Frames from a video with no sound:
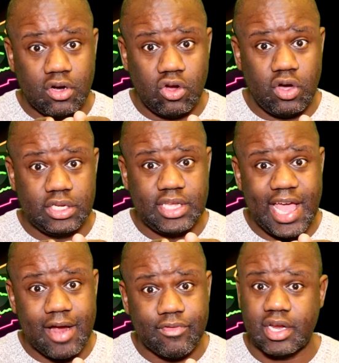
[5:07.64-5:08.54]
going to
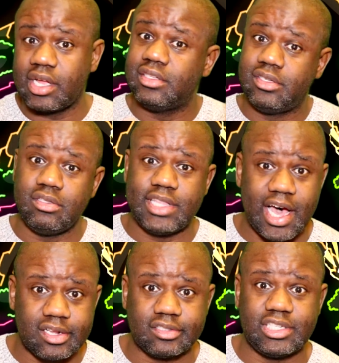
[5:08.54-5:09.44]
Africa,
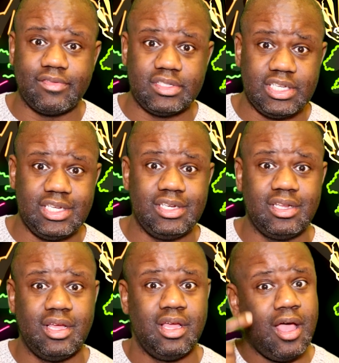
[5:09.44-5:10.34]

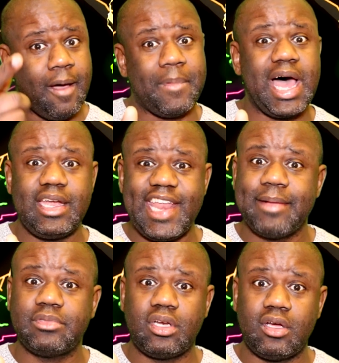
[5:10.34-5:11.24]
2017, my
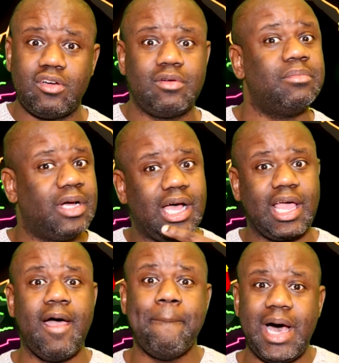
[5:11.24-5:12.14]
adopted home,
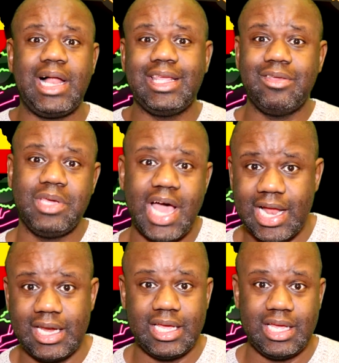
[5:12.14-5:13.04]
Kampala,
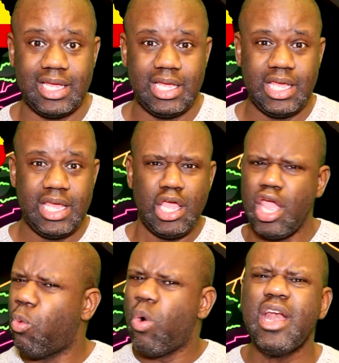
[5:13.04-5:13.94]
Uganda.
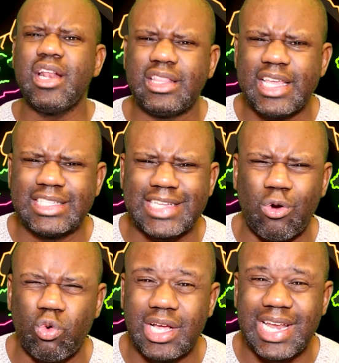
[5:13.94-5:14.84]
And one of the things I
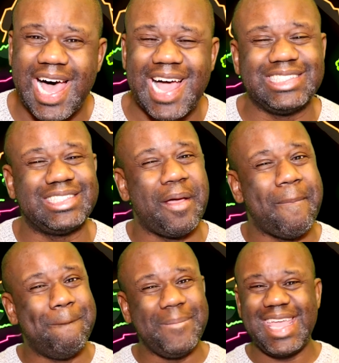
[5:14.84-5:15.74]
realized,
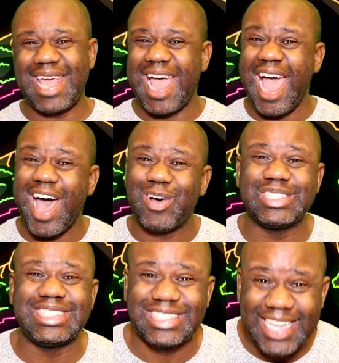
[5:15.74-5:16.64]
man, how
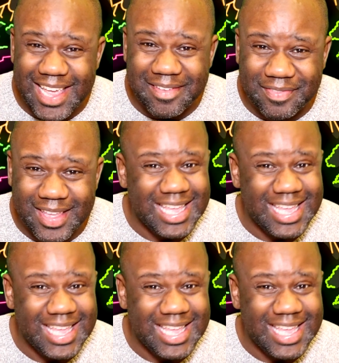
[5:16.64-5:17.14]
safe